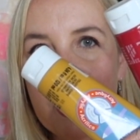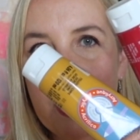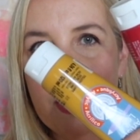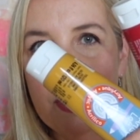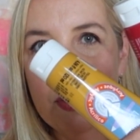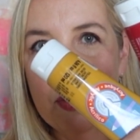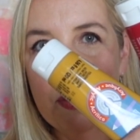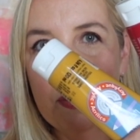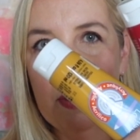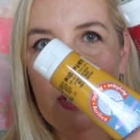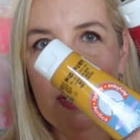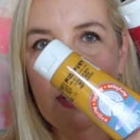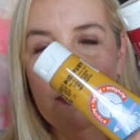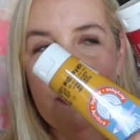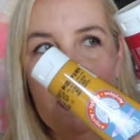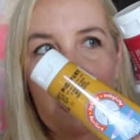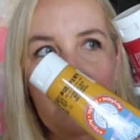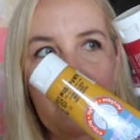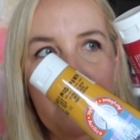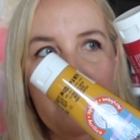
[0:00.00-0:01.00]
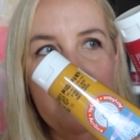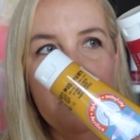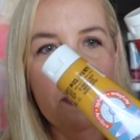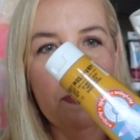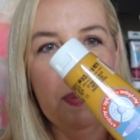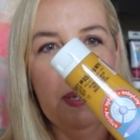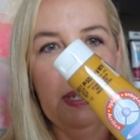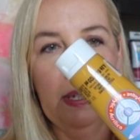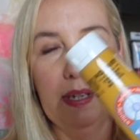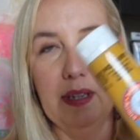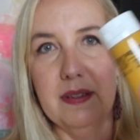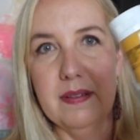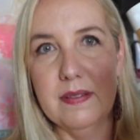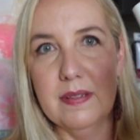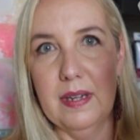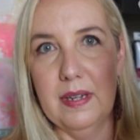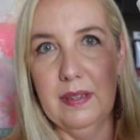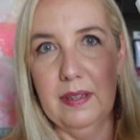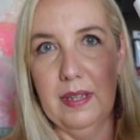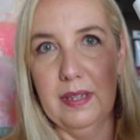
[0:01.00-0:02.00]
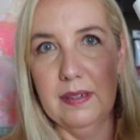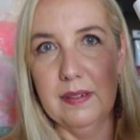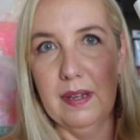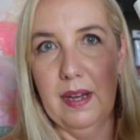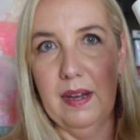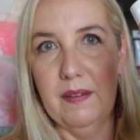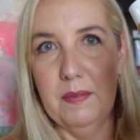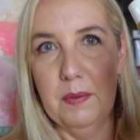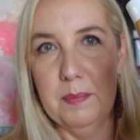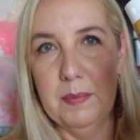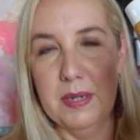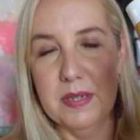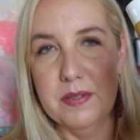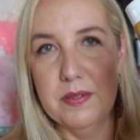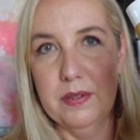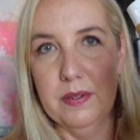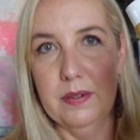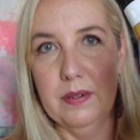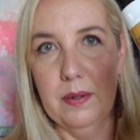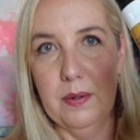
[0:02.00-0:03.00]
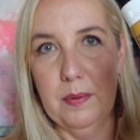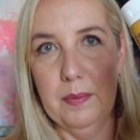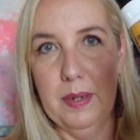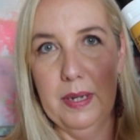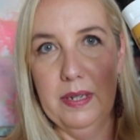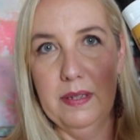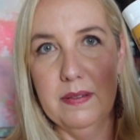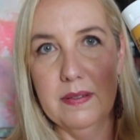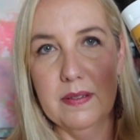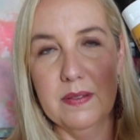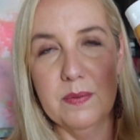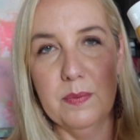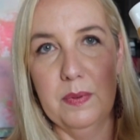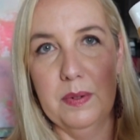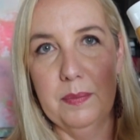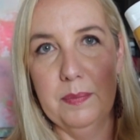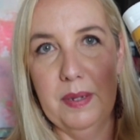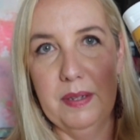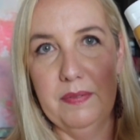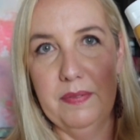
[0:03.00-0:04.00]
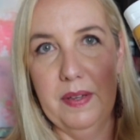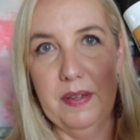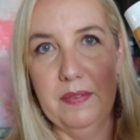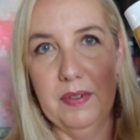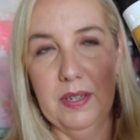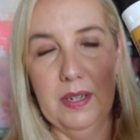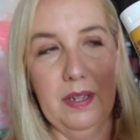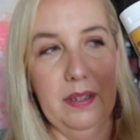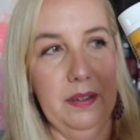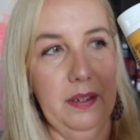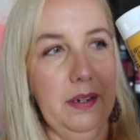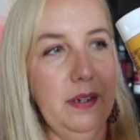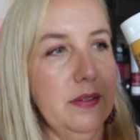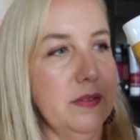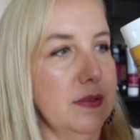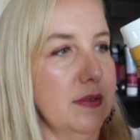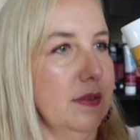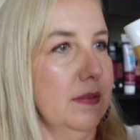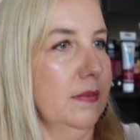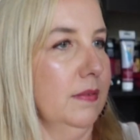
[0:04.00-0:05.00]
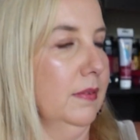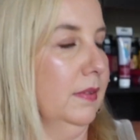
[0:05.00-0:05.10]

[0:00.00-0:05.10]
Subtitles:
and 2 kind of yellows because I like to have a mustard always. It's one of my favorite colors.